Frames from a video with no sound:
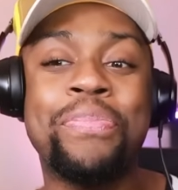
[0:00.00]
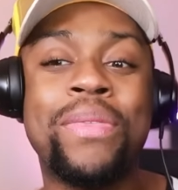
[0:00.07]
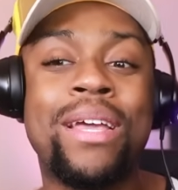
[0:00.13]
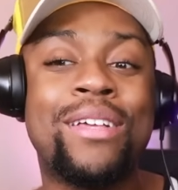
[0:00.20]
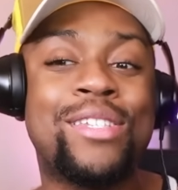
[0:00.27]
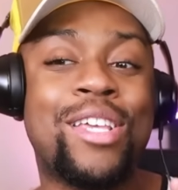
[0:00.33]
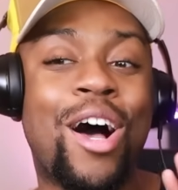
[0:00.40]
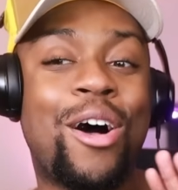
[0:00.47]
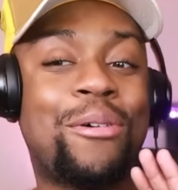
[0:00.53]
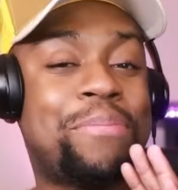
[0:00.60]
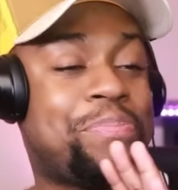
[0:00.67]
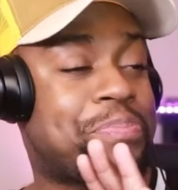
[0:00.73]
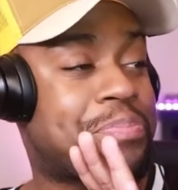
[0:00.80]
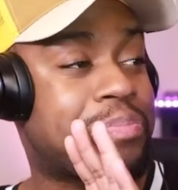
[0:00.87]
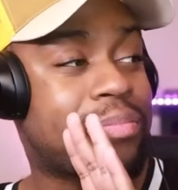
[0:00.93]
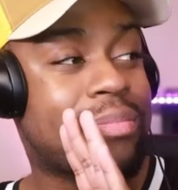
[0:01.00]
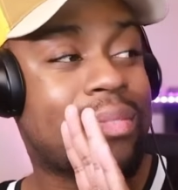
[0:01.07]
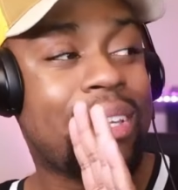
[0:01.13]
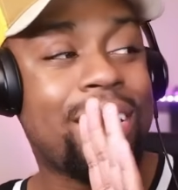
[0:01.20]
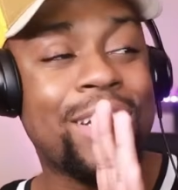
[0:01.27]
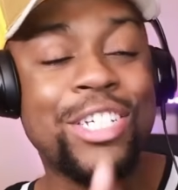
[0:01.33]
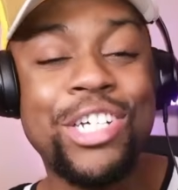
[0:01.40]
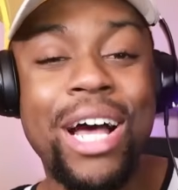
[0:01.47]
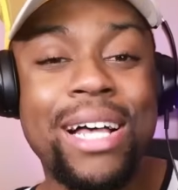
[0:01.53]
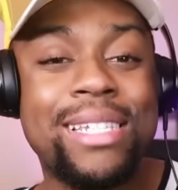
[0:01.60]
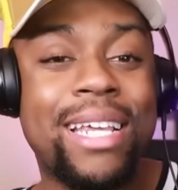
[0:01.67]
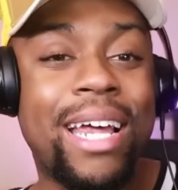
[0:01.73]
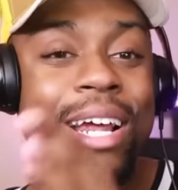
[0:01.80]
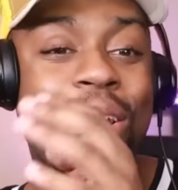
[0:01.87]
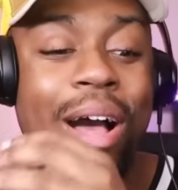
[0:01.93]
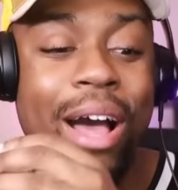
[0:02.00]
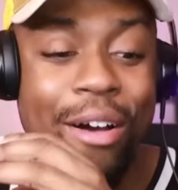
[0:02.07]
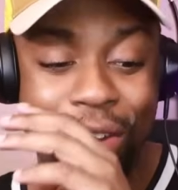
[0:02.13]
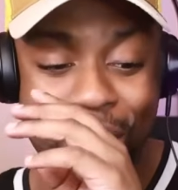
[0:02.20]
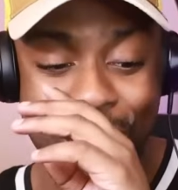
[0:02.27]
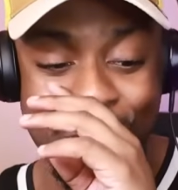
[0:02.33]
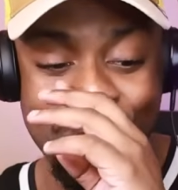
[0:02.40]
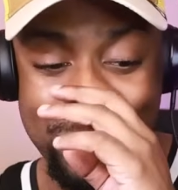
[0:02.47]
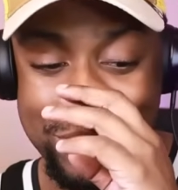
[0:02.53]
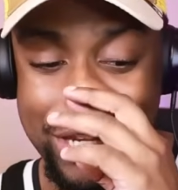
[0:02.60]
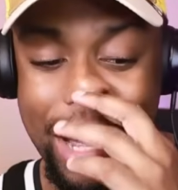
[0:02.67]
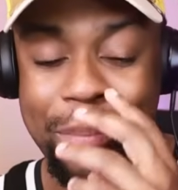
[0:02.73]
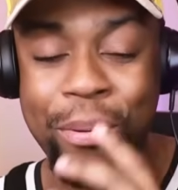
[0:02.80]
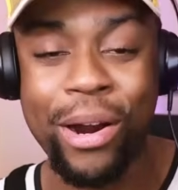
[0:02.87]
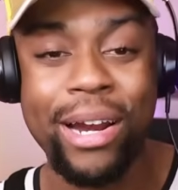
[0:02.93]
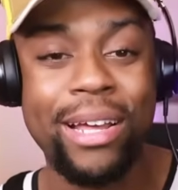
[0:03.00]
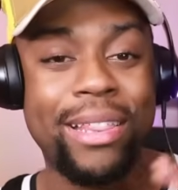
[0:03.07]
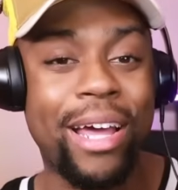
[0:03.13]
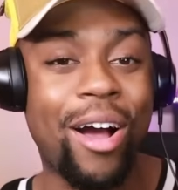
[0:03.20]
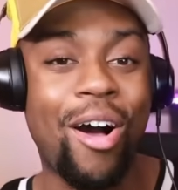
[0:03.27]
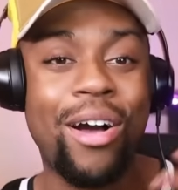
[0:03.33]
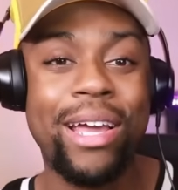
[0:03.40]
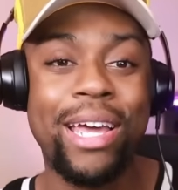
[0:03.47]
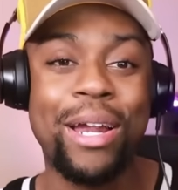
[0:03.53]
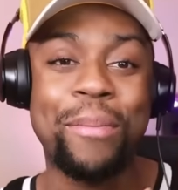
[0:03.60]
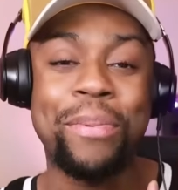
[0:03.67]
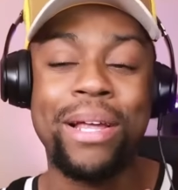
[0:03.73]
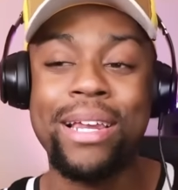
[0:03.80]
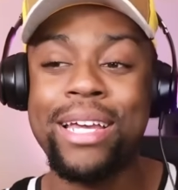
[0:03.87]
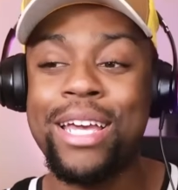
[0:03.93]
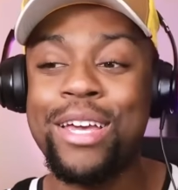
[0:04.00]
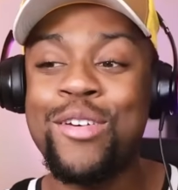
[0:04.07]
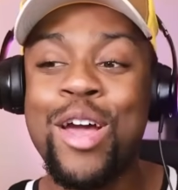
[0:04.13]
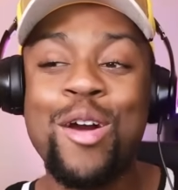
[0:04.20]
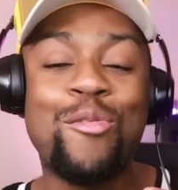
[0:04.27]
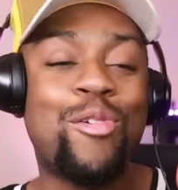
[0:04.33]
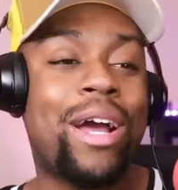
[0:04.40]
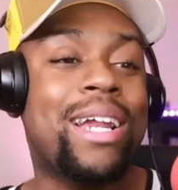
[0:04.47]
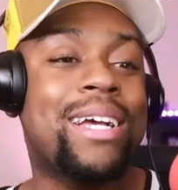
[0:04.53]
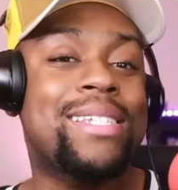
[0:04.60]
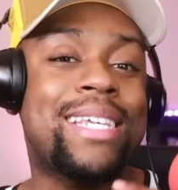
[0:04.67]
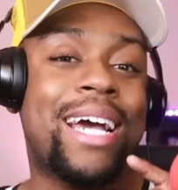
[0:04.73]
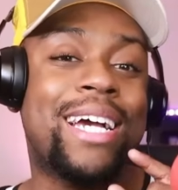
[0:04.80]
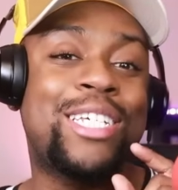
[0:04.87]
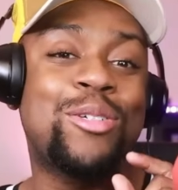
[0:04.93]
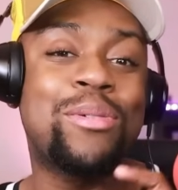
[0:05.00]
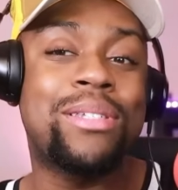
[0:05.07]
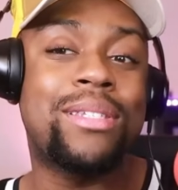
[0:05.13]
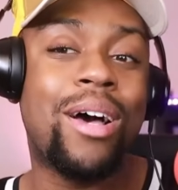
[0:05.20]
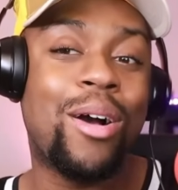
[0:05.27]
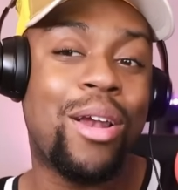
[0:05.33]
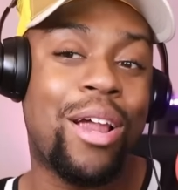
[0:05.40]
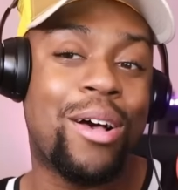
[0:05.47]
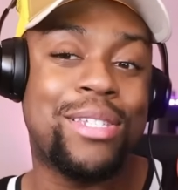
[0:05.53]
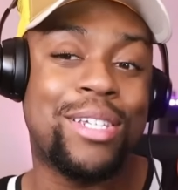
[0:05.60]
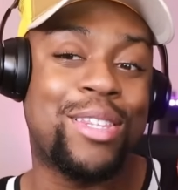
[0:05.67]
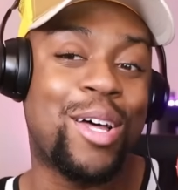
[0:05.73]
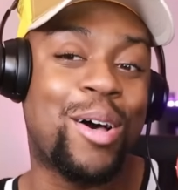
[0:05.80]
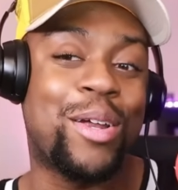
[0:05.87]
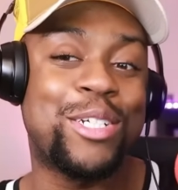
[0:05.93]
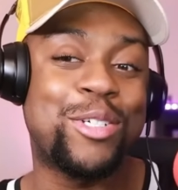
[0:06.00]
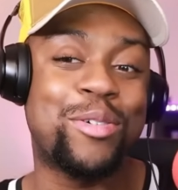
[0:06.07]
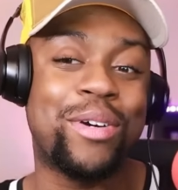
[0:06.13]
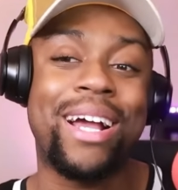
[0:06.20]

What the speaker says: So John said they're going to have like a rooftop party. They all get up and leave. Rennie said she was so close to throwing a drink.